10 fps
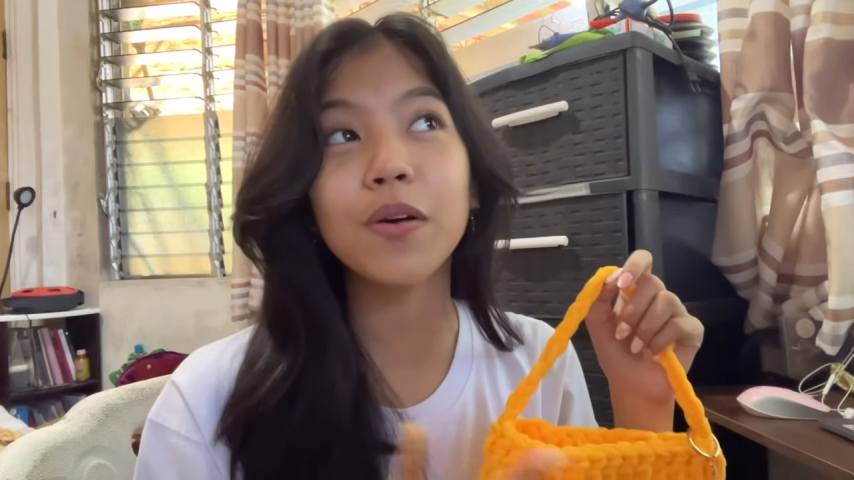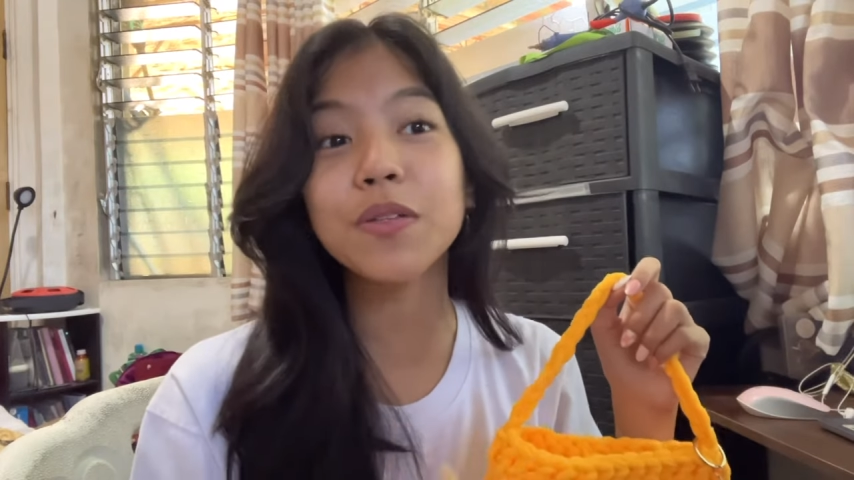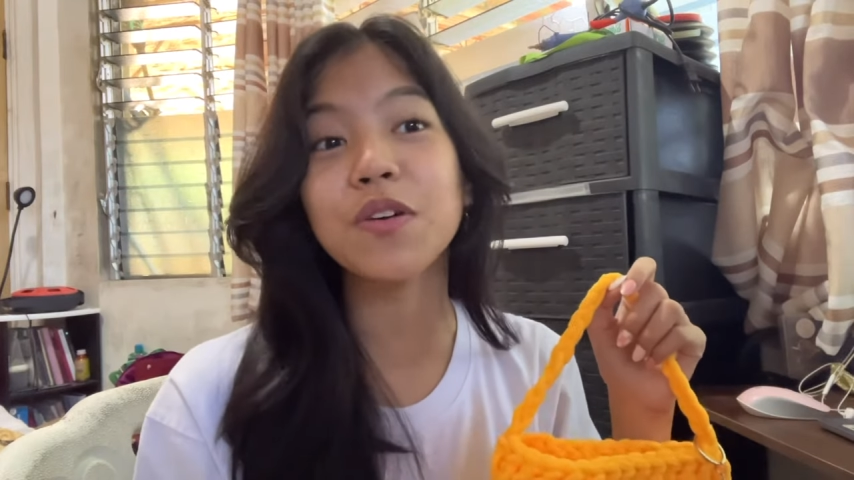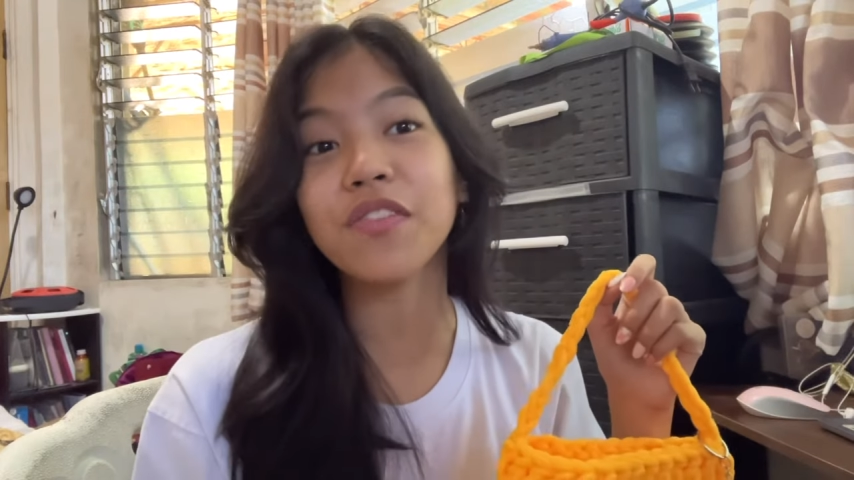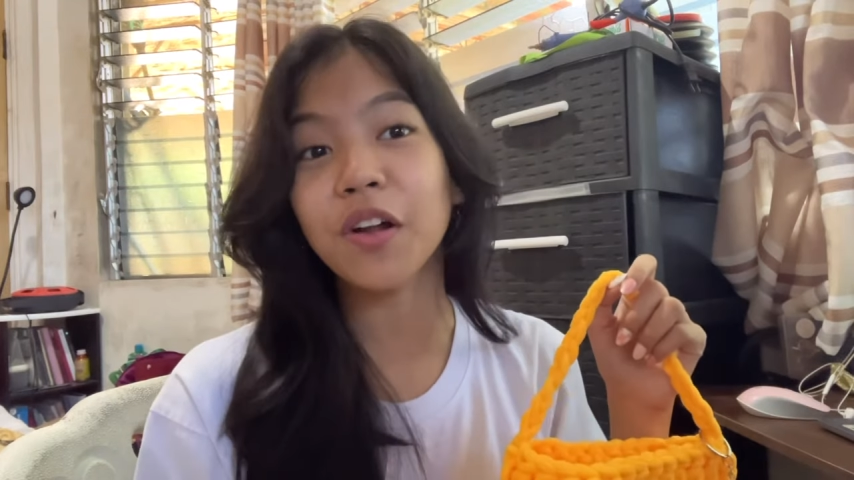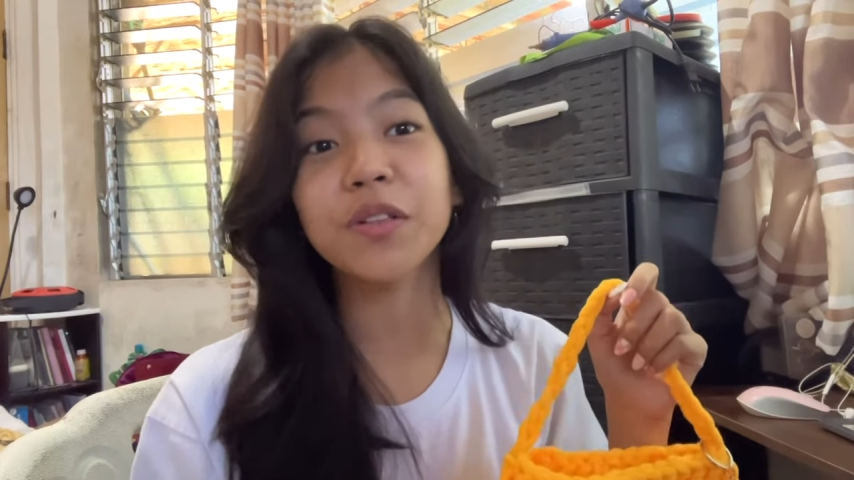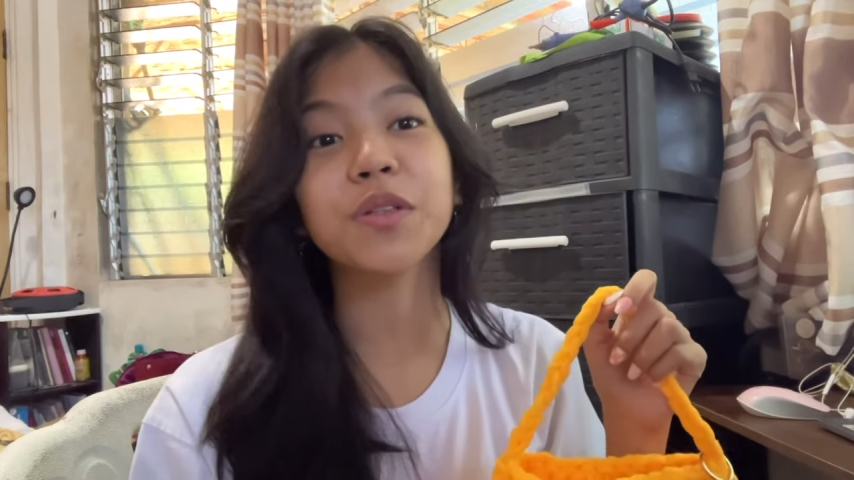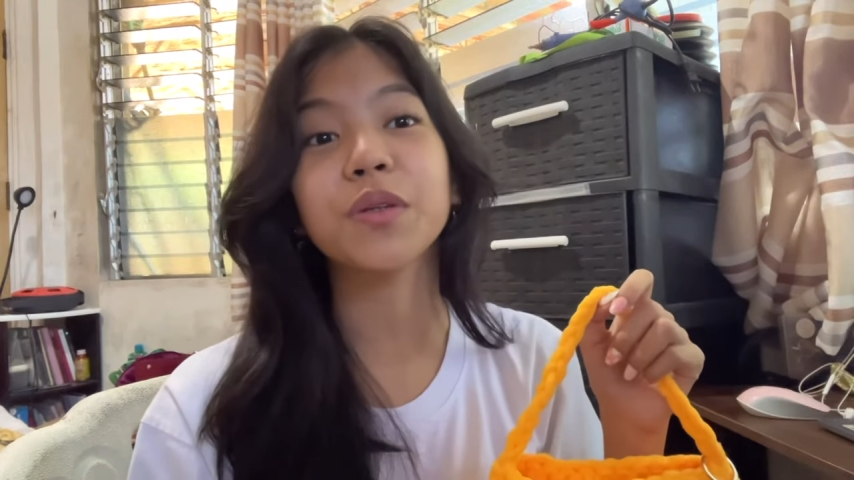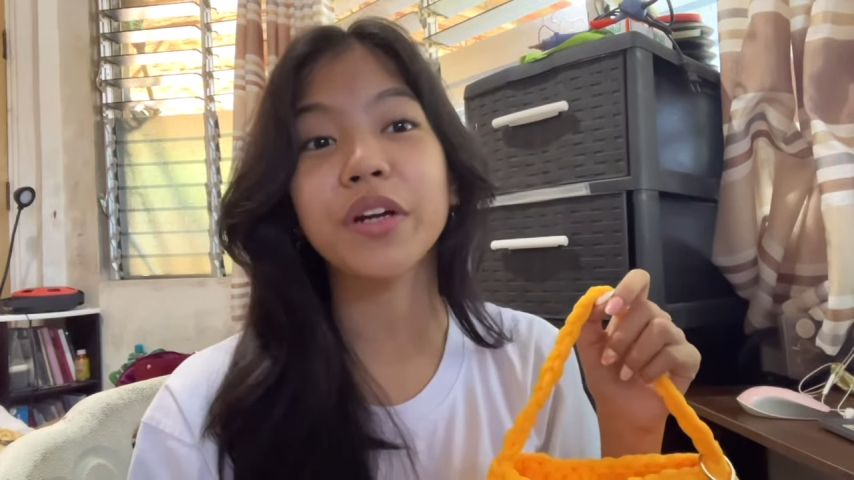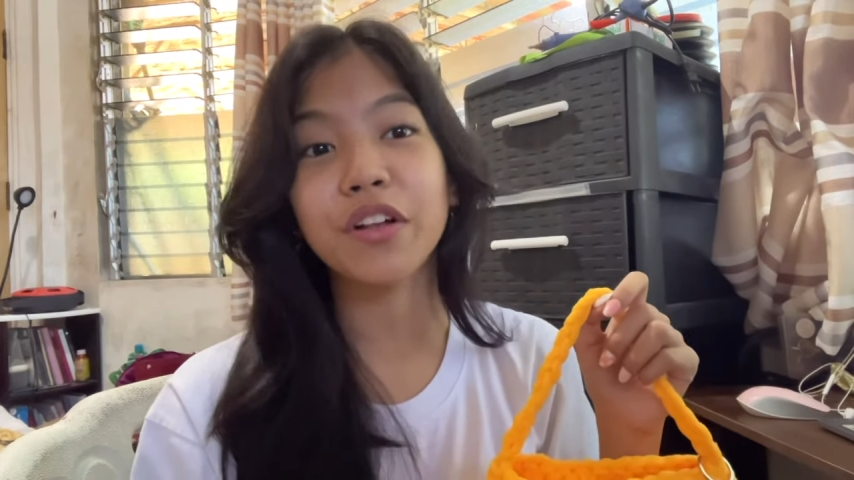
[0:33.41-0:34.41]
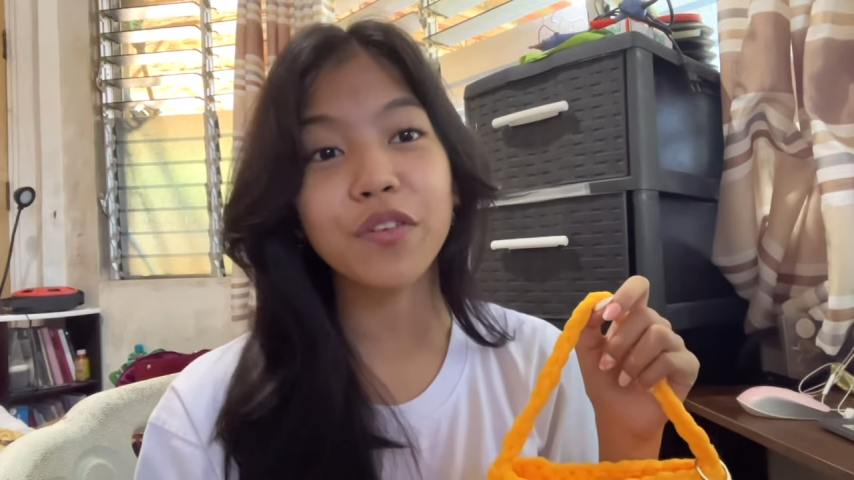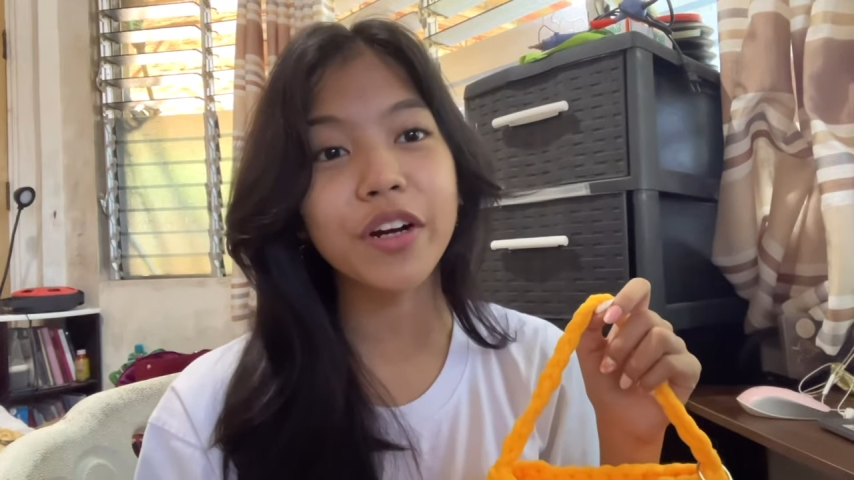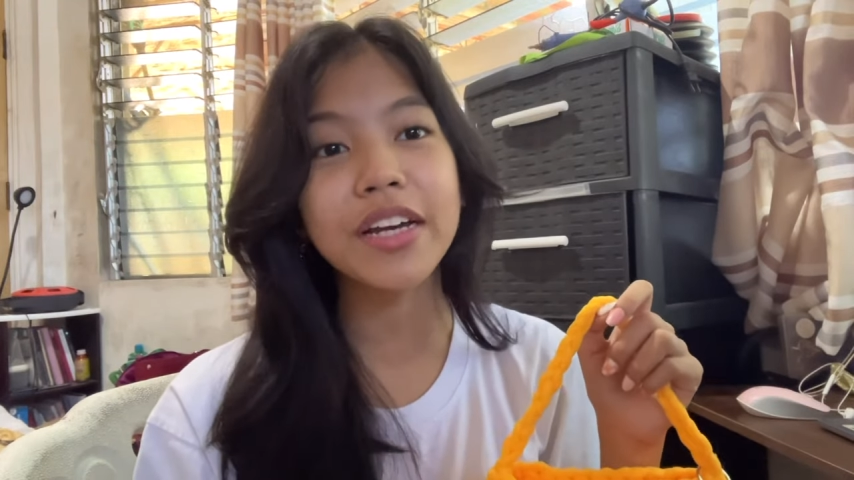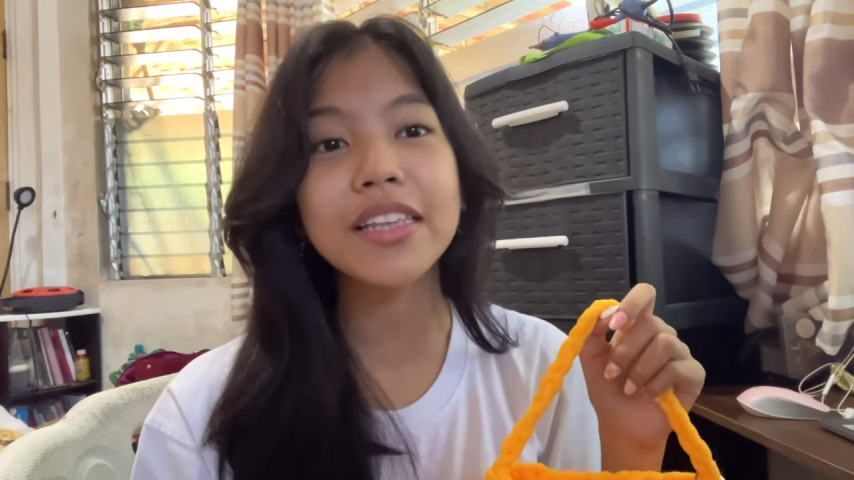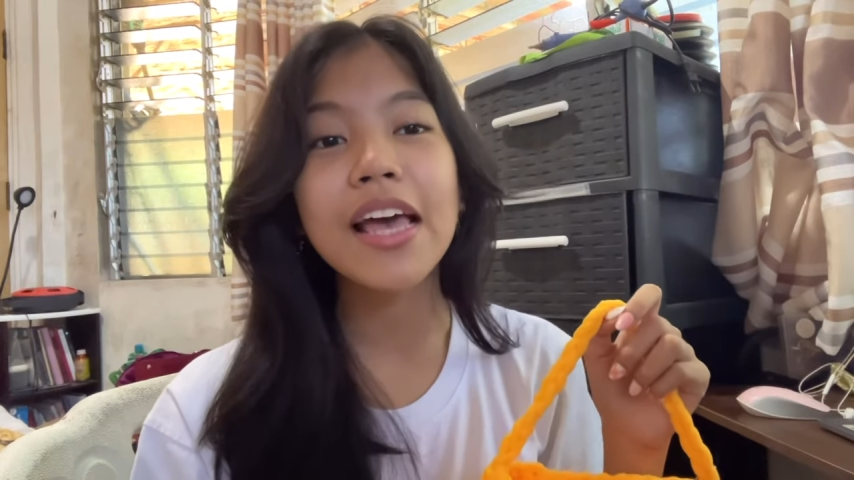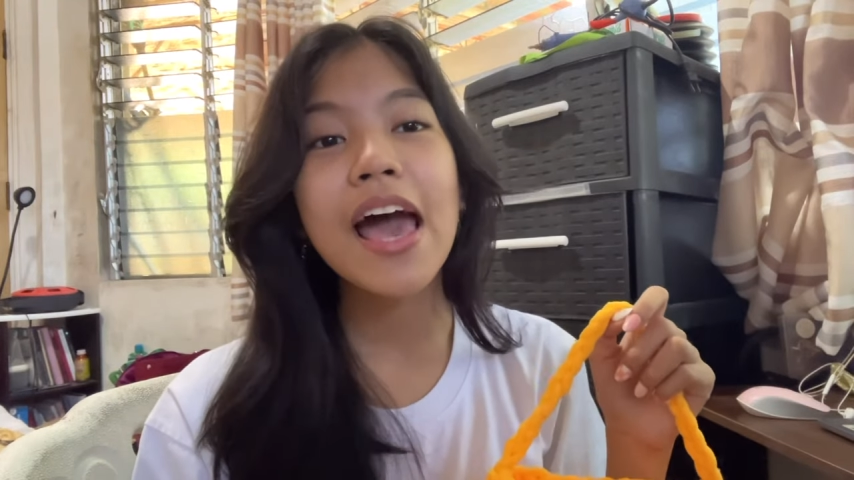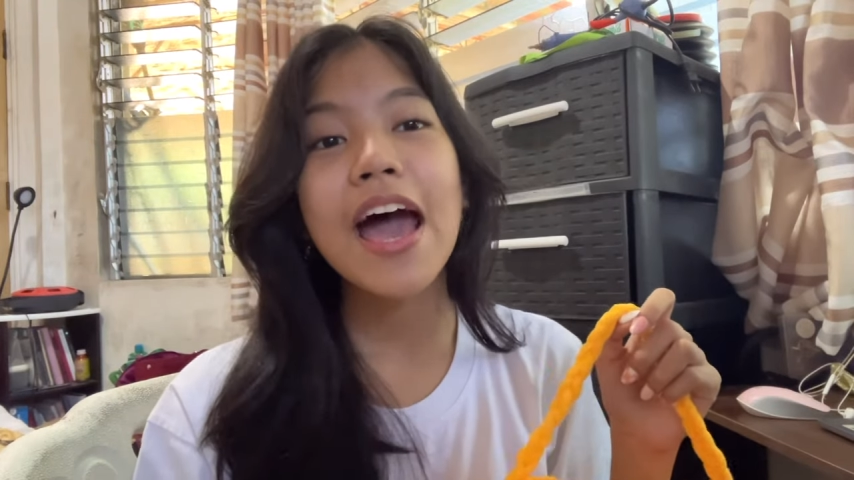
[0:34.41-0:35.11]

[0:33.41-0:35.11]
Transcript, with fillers: also followed a tutorial for it,